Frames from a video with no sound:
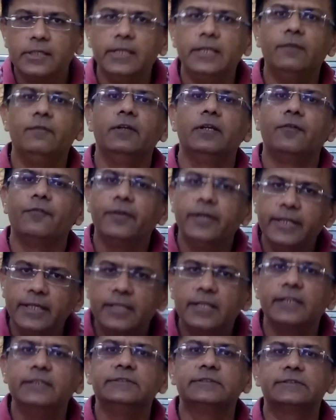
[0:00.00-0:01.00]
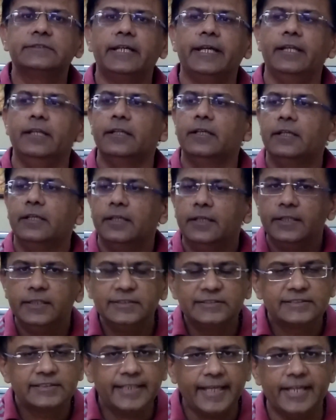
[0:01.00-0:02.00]
A will reconcile
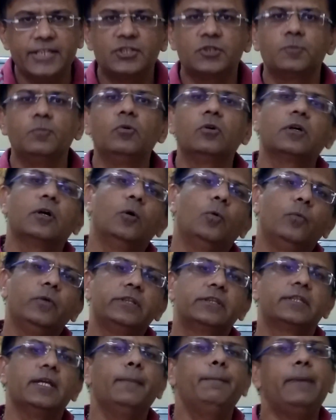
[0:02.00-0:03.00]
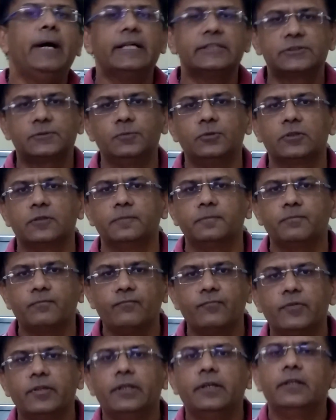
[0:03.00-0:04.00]
his cash book with the passbook.
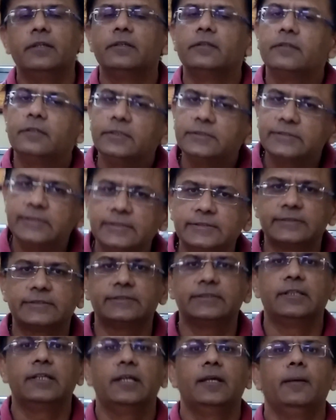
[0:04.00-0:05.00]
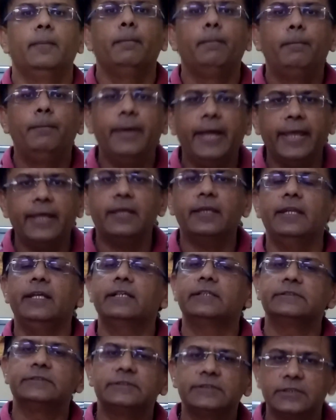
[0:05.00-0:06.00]
This is bank
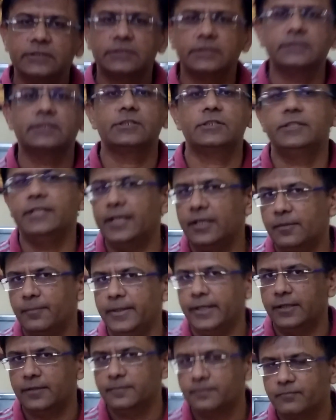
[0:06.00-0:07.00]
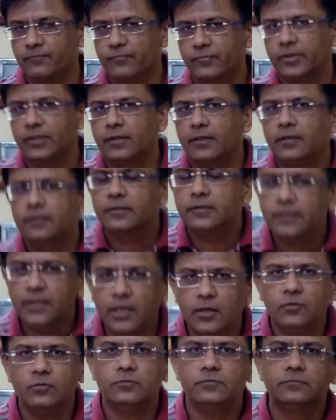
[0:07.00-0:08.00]
reconciliation statement.
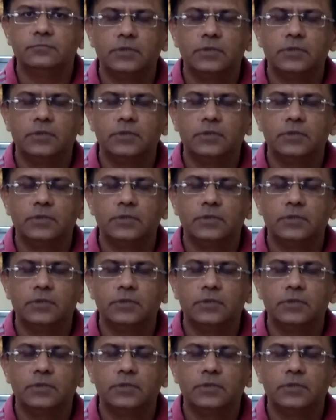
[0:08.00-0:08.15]
Now,